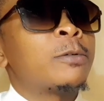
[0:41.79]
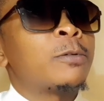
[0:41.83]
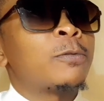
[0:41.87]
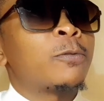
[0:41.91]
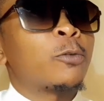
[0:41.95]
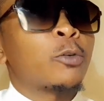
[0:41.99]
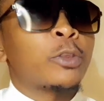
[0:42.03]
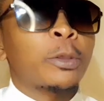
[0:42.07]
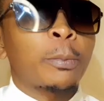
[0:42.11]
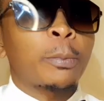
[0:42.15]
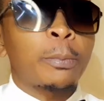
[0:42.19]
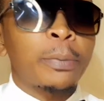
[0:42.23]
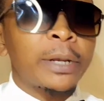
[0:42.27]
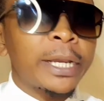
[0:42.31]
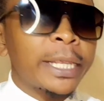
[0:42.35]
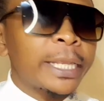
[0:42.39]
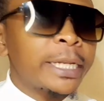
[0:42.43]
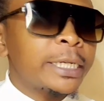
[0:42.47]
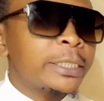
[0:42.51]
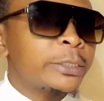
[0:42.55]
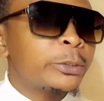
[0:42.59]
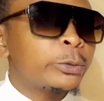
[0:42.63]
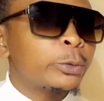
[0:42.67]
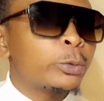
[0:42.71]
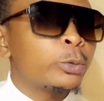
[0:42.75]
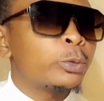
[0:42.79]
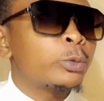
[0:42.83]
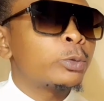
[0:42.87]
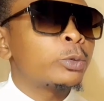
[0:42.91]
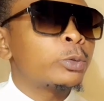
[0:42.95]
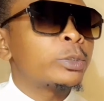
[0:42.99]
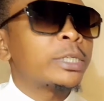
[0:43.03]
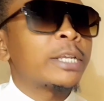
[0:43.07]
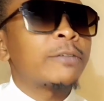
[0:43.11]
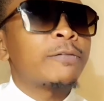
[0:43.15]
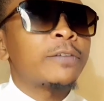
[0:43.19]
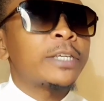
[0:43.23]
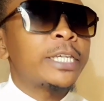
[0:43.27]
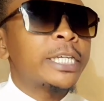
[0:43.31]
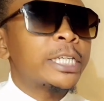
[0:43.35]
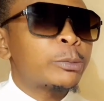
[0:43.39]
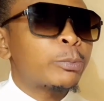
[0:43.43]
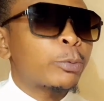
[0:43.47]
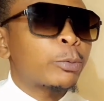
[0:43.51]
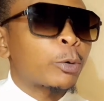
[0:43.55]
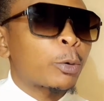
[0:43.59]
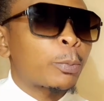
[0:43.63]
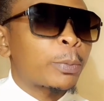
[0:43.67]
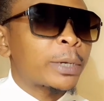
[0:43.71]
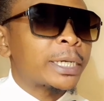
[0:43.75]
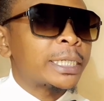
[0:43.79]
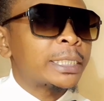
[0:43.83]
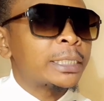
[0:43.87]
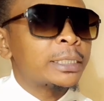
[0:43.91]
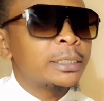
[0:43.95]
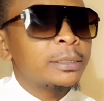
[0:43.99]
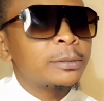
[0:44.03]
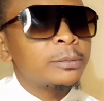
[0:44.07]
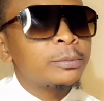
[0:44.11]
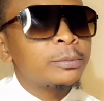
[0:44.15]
for the plane to navigate properly.